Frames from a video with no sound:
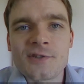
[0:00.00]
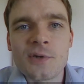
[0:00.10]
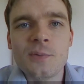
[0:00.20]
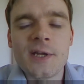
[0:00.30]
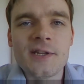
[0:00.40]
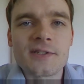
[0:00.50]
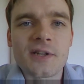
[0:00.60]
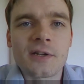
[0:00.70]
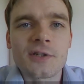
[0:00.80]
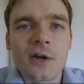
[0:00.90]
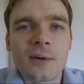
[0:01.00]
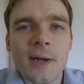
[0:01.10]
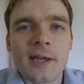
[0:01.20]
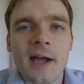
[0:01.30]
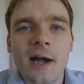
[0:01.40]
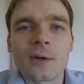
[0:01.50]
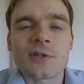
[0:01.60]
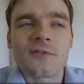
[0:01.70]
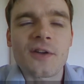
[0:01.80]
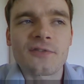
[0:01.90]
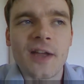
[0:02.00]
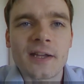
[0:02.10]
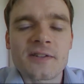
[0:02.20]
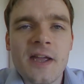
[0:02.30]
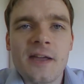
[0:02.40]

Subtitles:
to weasel your way out of the fact